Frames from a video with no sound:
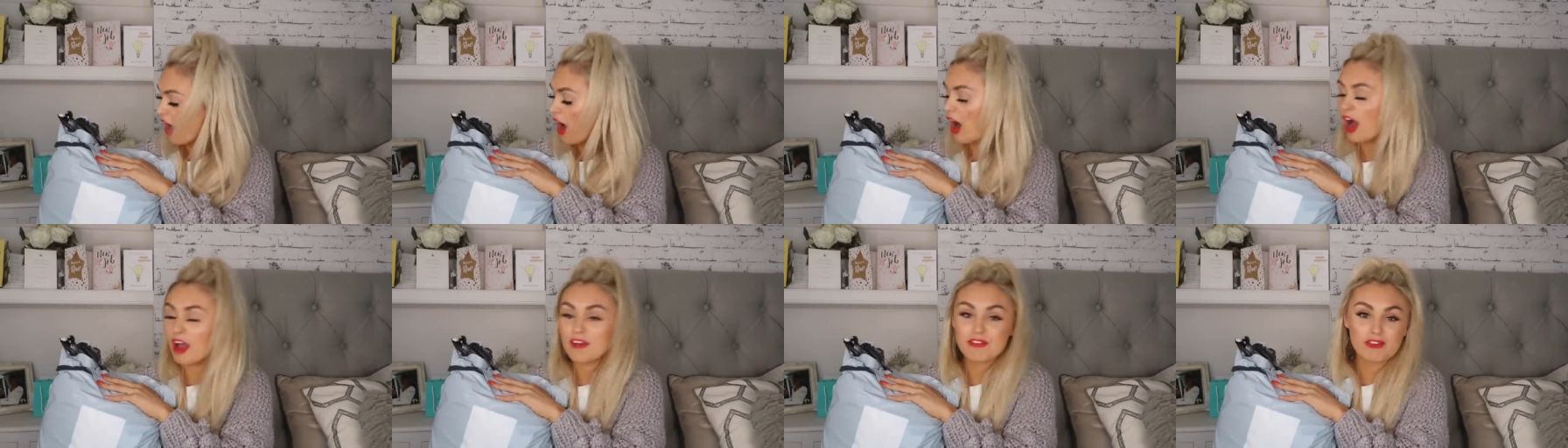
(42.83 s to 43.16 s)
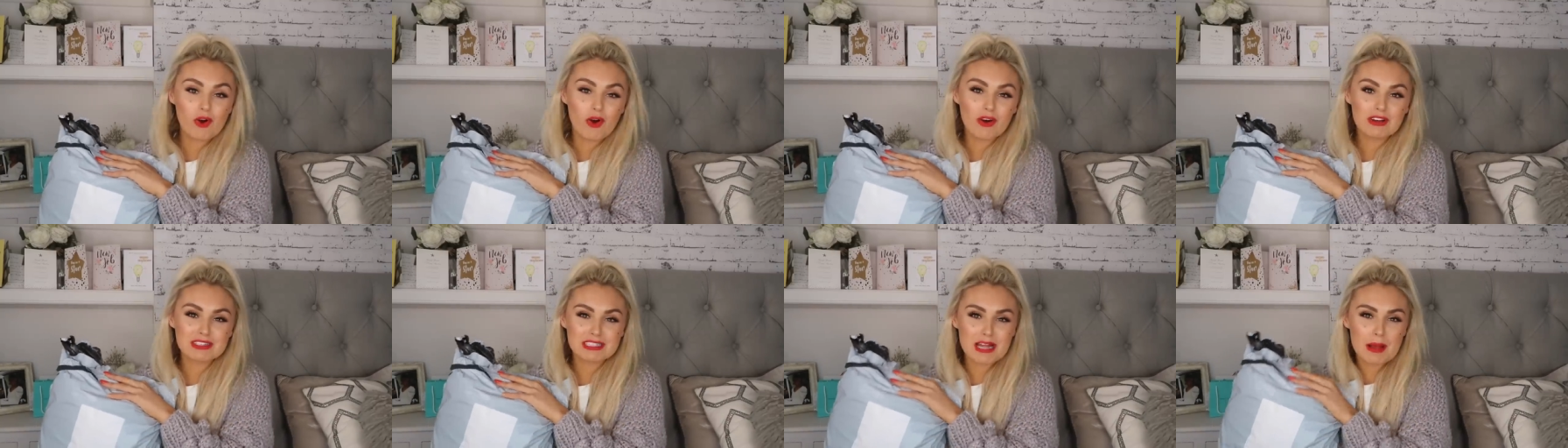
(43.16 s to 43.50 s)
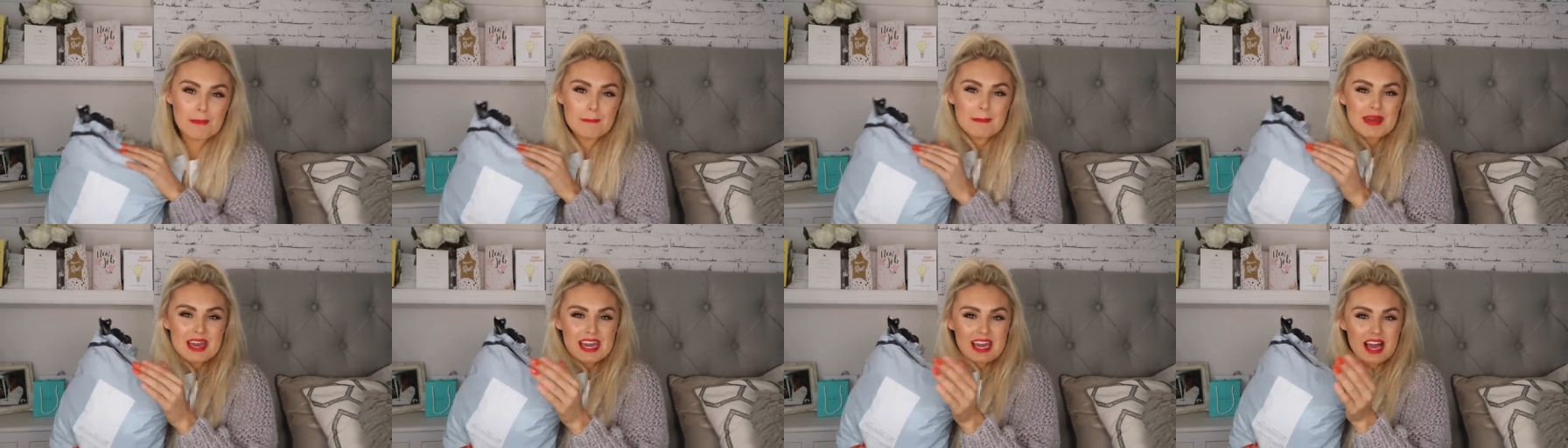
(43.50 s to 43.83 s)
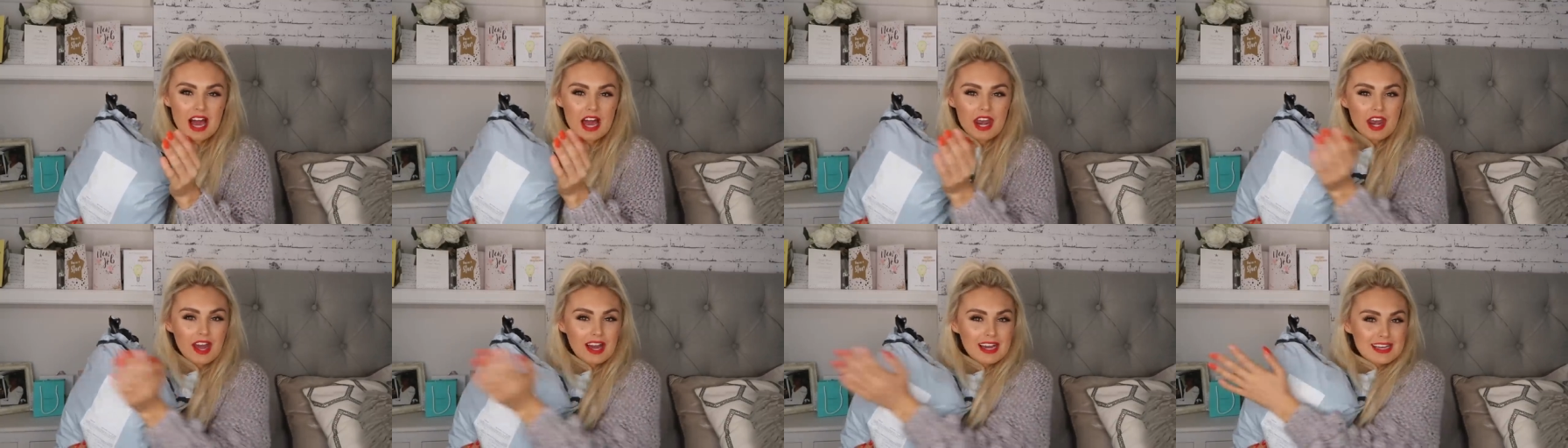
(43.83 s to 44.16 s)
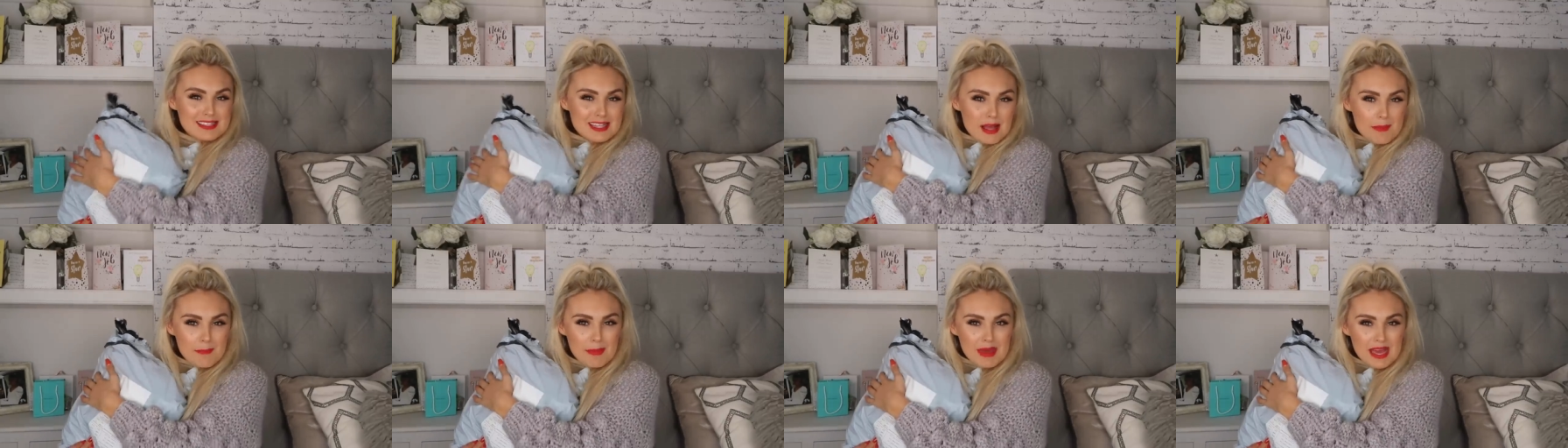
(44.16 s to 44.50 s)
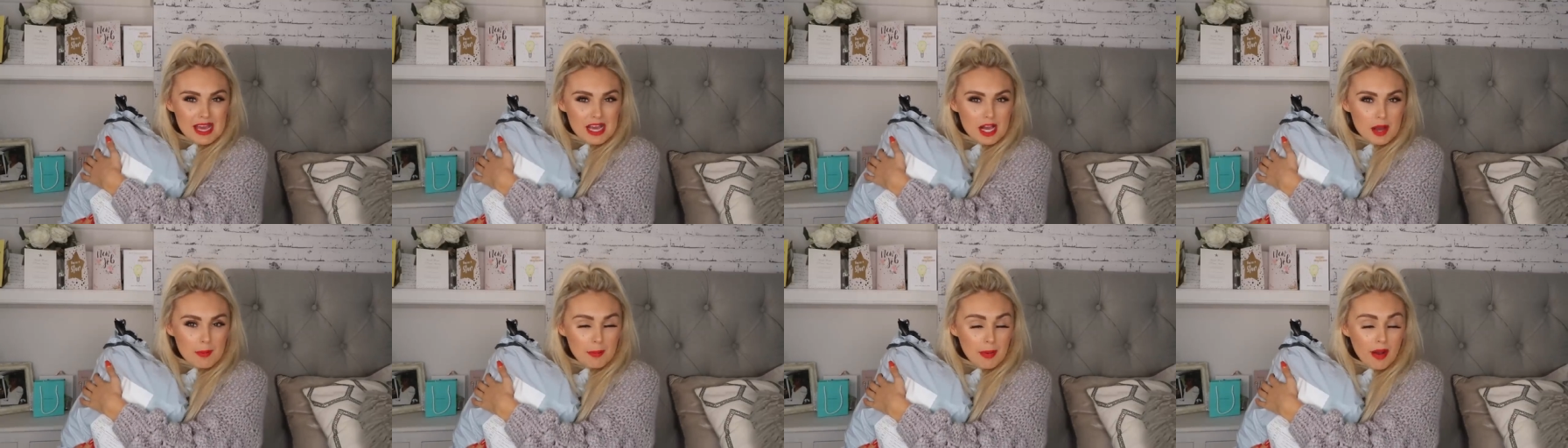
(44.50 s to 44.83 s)
I've got me a nice
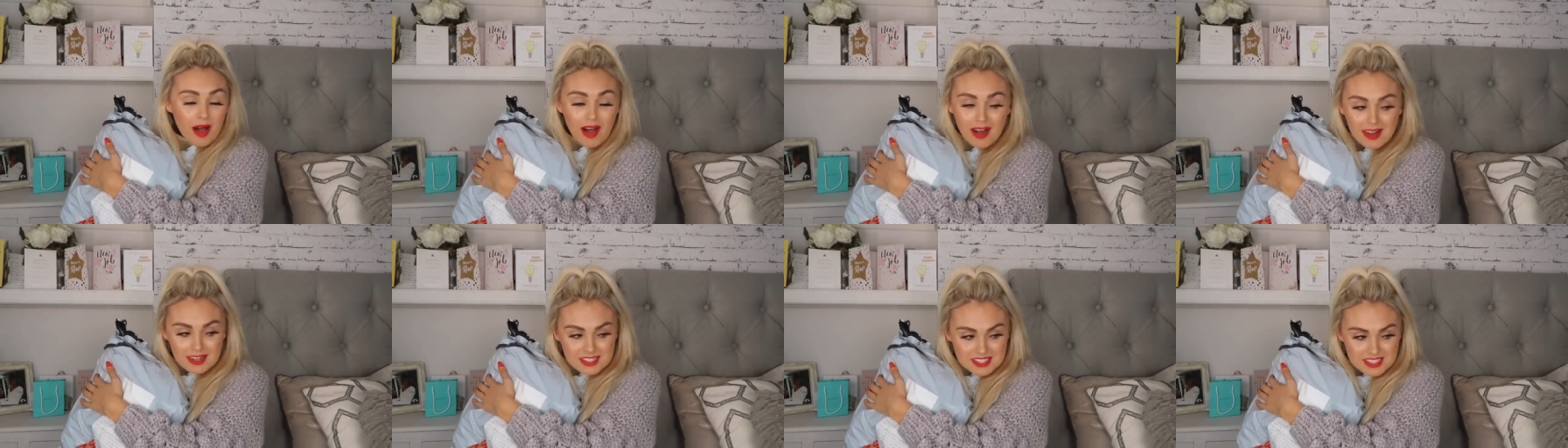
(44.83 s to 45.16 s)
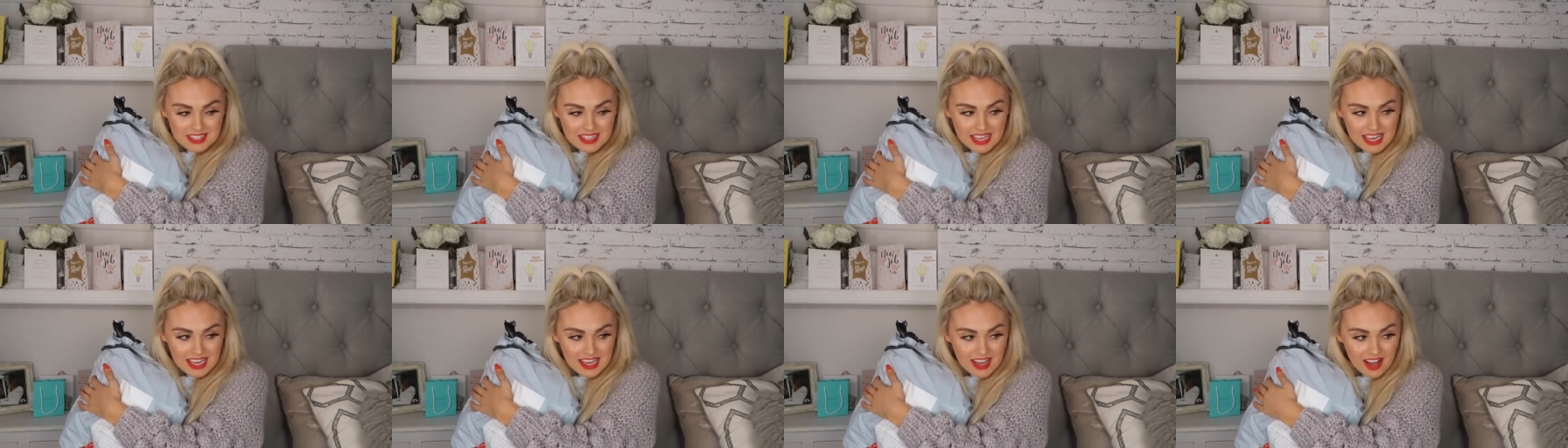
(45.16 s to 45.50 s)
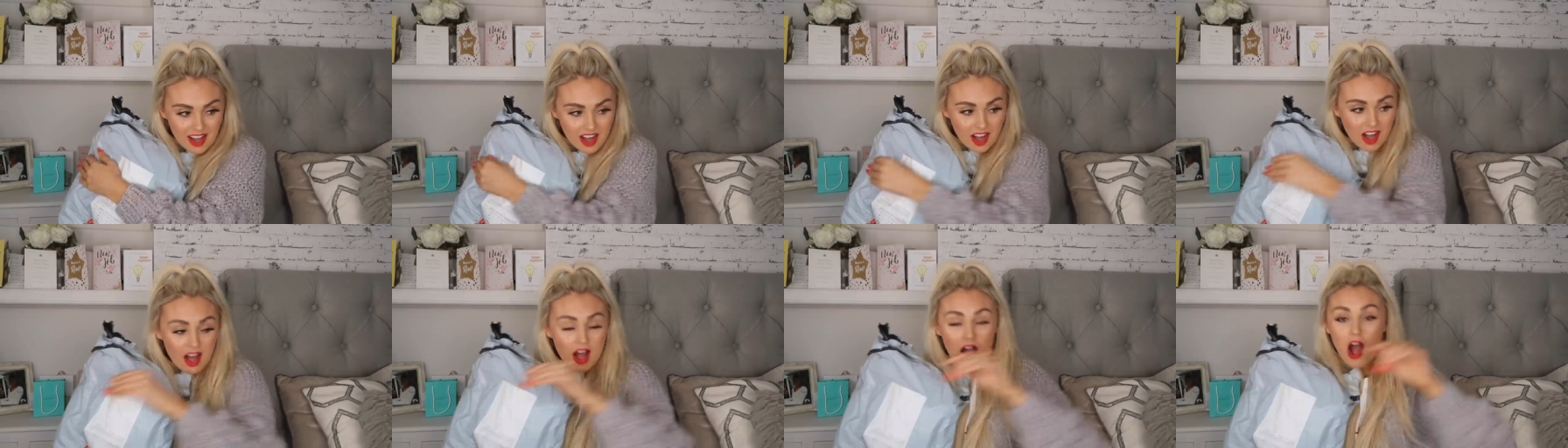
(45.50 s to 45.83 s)
big parcel here.